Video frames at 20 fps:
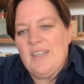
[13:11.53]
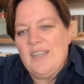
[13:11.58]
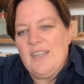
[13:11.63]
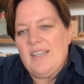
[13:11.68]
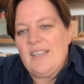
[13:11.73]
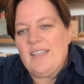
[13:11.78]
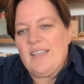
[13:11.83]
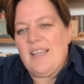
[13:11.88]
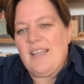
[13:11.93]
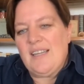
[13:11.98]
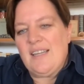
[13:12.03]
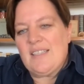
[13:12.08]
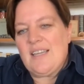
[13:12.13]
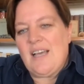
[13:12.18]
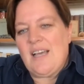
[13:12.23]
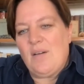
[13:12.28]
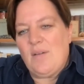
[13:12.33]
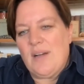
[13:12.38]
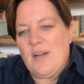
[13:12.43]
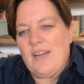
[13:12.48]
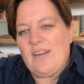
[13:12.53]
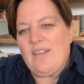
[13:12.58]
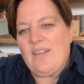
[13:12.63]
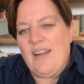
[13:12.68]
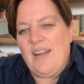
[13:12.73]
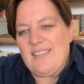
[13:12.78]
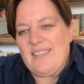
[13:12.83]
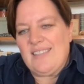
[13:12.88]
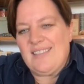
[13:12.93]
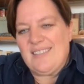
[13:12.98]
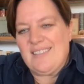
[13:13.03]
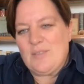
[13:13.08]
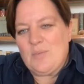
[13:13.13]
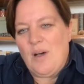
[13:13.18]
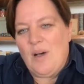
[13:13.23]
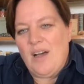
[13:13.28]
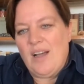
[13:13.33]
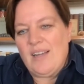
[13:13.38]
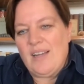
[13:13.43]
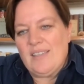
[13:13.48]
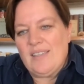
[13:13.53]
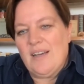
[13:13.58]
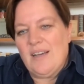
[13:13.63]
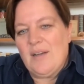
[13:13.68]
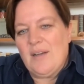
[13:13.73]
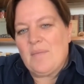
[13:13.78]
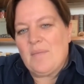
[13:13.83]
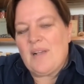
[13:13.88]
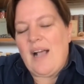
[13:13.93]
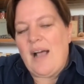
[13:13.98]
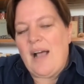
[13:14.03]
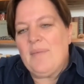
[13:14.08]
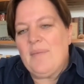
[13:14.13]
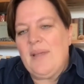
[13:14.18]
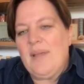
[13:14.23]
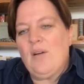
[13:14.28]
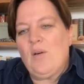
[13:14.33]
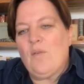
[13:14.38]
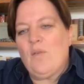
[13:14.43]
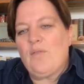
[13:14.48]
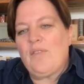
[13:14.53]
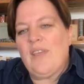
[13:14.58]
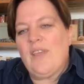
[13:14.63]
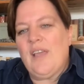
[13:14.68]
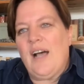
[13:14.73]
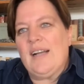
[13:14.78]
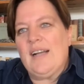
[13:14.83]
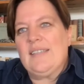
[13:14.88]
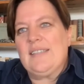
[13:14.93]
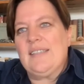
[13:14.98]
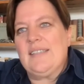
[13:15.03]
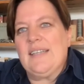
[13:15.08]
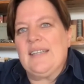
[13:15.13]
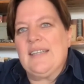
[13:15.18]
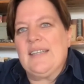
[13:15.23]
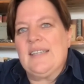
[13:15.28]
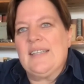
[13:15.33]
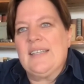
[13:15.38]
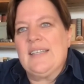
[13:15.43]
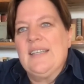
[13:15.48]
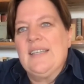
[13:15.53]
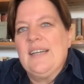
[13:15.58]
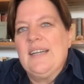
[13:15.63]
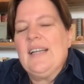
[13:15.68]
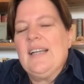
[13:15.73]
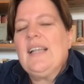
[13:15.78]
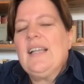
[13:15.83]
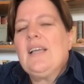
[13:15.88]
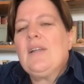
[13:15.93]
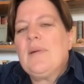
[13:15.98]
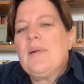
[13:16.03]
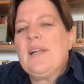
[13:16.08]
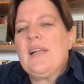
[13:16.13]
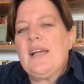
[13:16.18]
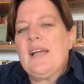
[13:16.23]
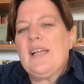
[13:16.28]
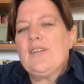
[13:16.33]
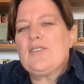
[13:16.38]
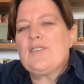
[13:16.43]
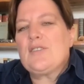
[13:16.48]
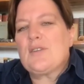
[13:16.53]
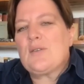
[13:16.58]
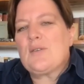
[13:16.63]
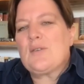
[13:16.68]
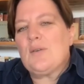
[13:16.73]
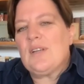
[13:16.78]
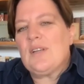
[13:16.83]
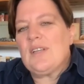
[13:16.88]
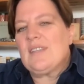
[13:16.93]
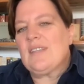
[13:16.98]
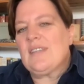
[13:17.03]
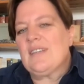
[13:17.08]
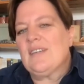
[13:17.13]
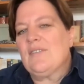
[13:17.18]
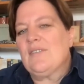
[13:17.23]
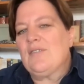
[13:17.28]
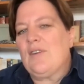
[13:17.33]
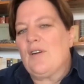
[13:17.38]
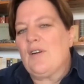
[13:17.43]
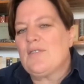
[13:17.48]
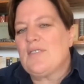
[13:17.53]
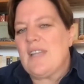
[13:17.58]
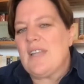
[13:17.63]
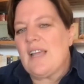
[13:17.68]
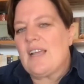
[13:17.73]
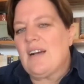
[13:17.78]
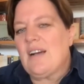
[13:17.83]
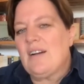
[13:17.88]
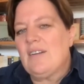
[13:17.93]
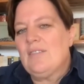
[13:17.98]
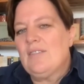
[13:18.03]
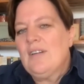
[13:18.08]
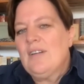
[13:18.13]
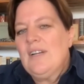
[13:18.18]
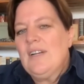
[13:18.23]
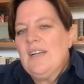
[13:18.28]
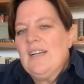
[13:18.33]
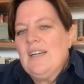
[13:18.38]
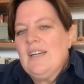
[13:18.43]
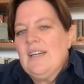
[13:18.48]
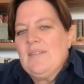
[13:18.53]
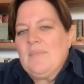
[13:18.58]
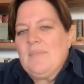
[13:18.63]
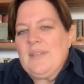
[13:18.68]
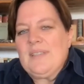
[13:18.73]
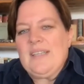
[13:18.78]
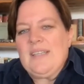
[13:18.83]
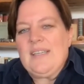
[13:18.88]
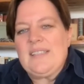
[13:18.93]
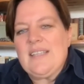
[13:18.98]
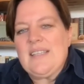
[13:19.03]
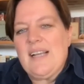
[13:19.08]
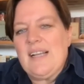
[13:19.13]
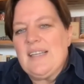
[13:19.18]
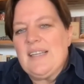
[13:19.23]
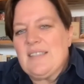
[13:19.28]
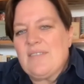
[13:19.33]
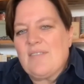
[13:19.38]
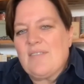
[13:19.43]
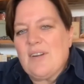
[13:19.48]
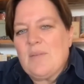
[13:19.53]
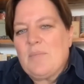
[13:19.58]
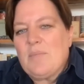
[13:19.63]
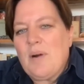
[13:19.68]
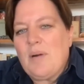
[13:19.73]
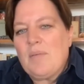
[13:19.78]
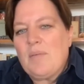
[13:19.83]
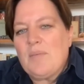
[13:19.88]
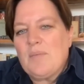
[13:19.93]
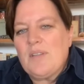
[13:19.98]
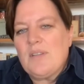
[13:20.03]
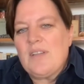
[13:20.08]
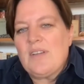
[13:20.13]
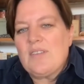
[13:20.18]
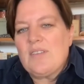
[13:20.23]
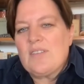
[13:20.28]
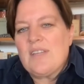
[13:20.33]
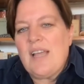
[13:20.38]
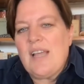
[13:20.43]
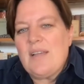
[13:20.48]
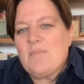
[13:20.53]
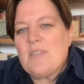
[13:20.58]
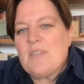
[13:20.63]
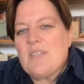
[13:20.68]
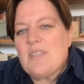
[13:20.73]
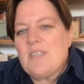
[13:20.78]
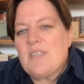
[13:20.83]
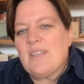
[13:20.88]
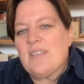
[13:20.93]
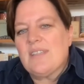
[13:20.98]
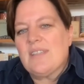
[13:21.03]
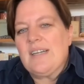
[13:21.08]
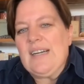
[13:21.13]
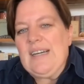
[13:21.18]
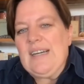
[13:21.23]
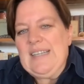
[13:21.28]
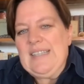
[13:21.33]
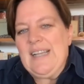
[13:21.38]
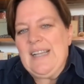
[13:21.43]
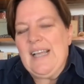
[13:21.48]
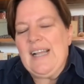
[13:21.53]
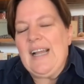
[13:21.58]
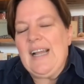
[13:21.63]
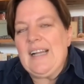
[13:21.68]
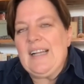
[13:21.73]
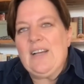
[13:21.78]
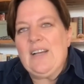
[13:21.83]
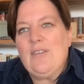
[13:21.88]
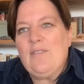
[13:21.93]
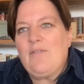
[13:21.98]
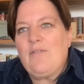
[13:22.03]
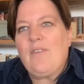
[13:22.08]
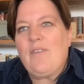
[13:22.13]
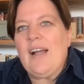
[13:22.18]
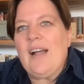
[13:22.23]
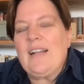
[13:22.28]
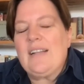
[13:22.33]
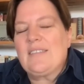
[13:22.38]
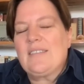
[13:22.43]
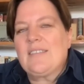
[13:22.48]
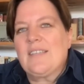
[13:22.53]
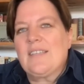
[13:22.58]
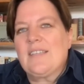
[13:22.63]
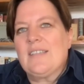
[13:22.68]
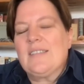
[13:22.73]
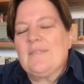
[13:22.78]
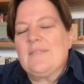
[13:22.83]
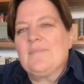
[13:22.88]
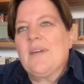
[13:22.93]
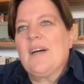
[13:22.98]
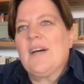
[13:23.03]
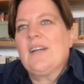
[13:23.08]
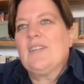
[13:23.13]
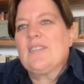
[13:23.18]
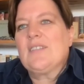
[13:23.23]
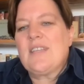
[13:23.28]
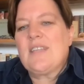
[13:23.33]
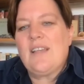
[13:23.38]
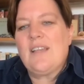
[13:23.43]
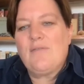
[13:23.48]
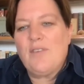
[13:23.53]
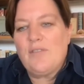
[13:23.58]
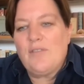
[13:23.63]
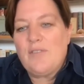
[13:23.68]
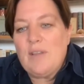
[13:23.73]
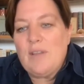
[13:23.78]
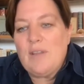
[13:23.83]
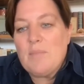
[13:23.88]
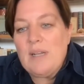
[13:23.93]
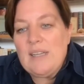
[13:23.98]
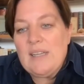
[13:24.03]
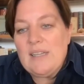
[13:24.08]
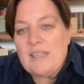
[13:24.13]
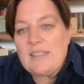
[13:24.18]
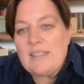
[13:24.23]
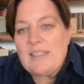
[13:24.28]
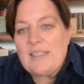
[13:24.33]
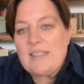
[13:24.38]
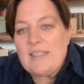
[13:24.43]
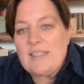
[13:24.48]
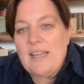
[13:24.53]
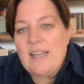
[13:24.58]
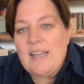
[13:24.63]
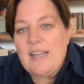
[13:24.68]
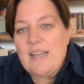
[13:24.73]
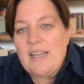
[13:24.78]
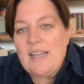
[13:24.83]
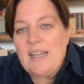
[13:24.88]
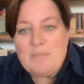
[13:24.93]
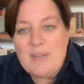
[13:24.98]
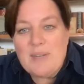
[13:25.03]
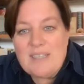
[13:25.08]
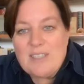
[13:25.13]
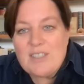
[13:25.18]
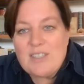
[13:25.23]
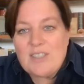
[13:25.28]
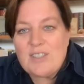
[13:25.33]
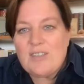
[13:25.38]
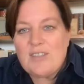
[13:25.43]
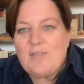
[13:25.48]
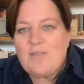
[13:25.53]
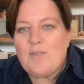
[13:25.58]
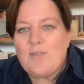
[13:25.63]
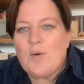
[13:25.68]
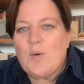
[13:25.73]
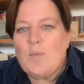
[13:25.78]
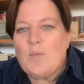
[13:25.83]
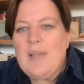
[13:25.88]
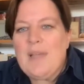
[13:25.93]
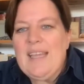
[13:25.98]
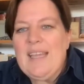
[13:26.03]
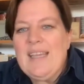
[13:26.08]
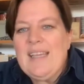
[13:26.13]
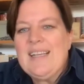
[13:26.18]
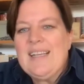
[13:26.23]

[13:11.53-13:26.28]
that is how I created this wine. Coming off the idea a little bit, I used to call it the Prosecco, but the Italians have got a problem with those names. So I don't fight, 50 million Italians are a bit much for me.